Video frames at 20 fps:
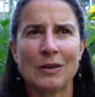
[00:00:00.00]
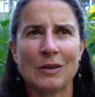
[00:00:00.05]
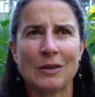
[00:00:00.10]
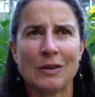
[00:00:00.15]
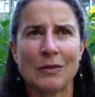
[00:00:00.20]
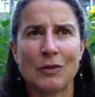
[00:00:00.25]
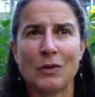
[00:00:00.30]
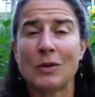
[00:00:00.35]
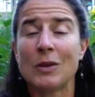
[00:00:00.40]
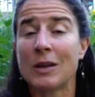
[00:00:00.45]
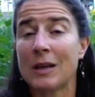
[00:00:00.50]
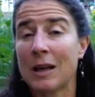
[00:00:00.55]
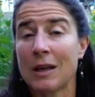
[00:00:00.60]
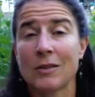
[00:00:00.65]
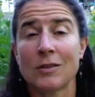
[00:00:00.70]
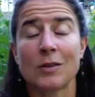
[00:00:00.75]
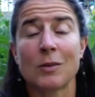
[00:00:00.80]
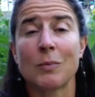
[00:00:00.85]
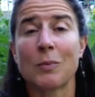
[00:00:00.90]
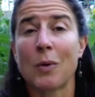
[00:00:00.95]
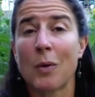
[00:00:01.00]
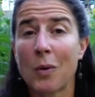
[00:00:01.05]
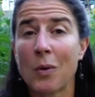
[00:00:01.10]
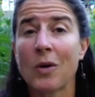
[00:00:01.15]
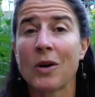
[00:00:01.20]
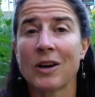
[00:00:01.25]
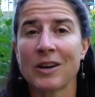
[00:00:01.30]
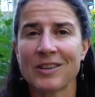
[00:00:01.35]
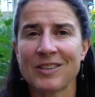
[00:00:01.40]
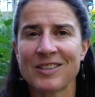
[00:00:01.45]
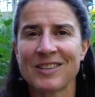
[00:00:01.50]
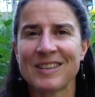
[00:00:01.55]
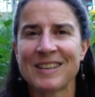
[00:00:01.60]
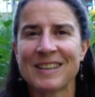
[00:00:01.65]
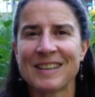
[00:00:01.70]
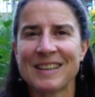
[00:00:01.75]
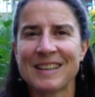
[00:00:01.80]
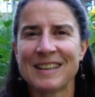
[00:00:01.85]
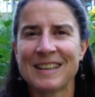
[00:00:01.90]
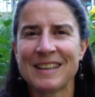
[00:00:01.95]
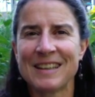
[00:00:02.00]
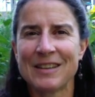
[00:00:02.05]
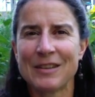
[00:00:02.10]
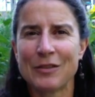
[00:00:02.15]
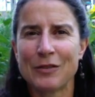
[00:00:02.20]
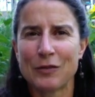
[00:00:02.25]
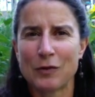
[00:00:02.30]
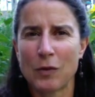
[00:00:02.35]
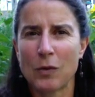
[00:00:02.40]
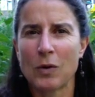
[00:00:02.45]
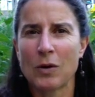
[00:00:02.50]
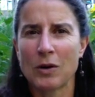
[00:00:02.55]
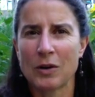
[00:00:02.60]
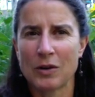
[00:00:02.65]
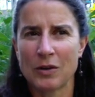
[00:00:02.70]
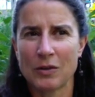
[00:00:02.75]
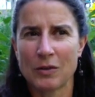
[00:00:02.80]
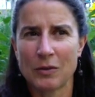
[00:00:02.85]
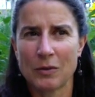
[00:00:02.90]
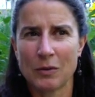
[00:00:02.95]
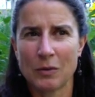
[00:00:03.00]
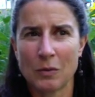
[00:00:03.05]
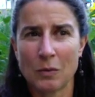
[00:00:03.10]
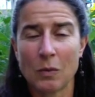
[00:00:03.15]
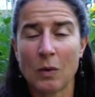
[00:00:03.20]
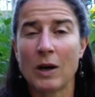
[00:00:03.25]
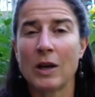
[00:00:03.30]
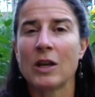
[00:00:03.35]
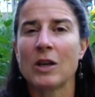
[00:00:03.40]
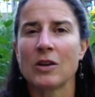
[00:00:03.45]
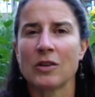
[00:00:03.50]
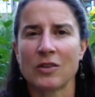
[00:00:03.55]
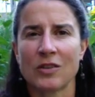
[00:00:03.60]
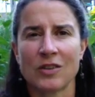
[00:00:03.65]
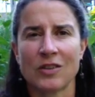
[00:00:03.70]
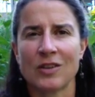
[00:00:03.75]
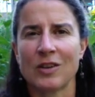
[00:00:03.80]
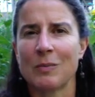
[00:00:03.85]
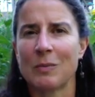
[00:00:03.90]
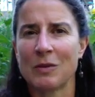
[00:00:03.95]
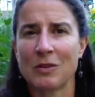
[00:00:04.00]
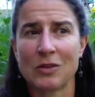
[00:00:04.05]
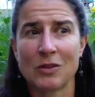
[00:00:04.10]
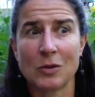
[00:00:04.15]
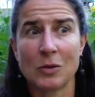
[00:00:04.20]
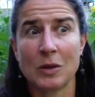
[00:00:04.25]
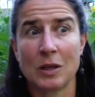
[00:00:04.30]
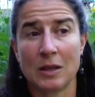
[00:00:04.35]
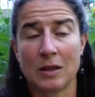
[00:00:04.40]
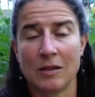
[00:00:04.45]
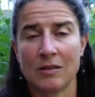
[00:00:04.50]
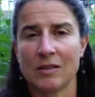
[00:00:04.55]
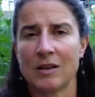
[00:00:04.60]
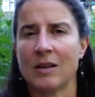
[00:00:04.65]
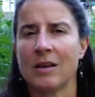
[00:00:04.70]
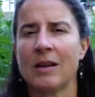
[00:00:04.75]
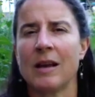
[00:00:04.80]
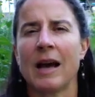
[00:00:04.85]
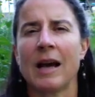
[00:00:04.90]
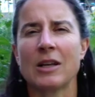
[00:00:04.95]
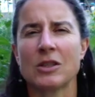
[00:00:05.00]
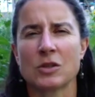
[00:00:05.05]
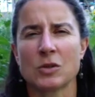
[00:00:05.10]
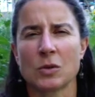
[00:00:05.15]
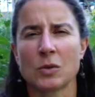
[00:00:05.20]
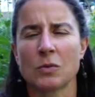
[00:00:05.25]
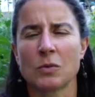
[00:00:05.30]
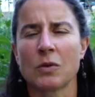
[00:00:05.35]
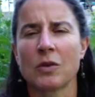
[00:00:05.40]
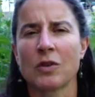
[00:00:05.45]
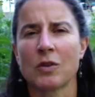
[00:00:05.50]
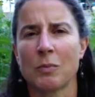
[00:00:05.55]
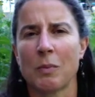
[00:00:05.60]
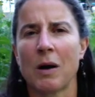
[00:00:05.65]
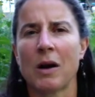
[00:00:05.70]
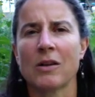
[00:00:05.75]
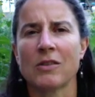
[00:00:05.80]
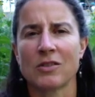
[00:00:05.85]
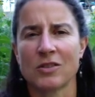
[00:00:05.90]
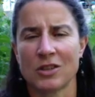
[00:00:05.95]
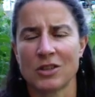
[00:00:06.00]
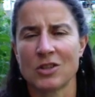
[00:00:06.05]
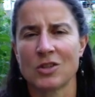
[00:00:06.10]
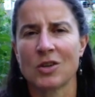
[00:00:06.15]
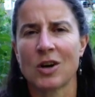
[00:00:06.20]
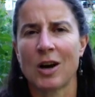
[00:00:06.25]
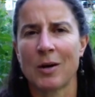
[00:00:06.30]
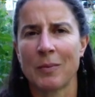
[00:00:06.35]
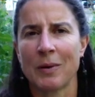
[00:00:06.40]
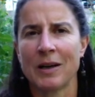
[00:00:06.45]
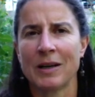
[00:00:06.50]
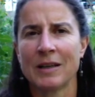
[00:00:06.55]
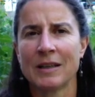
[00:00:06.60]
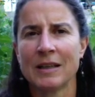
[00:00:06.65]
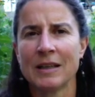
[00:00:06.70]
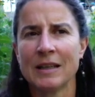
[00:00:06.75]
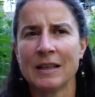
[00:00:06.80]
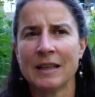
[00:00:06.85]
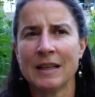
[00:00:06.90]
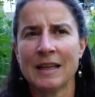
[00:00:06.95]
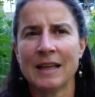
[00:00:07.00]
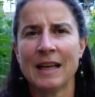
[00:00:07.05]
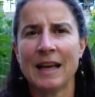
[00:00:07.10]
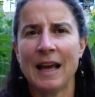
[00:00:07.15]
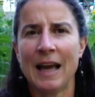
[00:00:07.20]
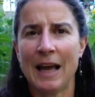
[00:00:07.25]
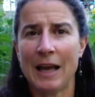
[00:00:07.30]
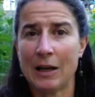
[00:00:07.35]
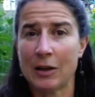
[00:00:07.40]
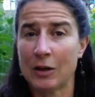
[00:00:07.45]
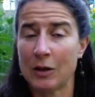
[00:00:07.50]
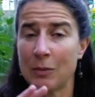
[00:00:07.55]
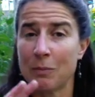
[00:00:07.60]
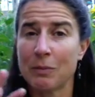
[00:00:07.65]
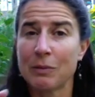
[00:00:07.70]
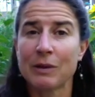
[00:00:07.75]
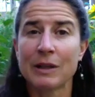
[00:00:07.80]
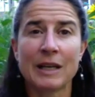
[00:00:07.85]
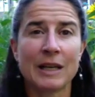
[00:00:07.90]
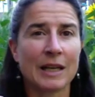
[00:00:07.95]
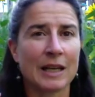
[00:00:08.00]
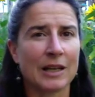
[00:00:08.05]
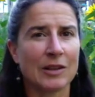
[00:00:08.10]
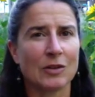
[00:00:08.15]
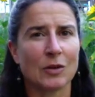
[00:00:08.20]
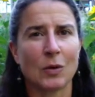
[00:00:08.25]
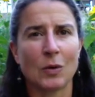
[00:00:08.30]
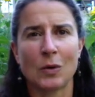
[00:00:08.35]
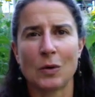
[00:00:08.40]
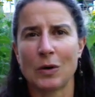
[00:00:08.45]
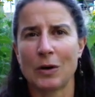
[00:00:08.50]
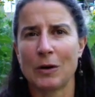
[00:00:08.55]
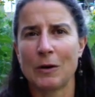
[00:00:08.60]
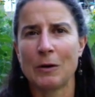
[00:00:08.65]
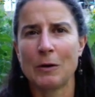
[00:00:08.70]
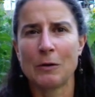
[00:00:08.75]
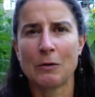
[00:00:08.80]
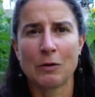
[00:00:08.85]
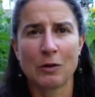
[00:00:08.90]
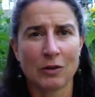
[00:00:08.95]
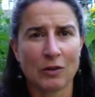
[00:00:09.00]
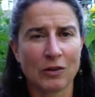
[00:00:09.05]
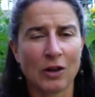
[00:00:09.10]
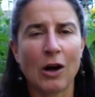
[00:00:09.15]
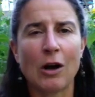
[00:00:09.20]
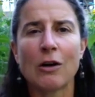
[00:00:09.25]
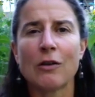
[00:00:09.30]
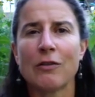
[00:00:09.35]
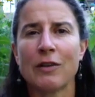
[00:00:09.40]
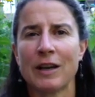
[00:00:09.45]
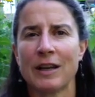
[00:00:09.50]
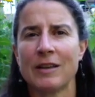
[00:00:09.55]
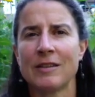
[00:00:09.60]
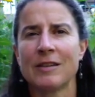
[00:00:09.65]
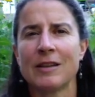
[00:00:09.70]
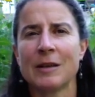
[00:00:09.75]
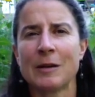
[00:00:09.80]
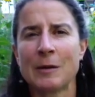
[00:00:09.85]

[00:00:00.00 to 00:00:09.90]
if you can get support for what your system is doing that's a natural response to trauma and complete it or resolve it,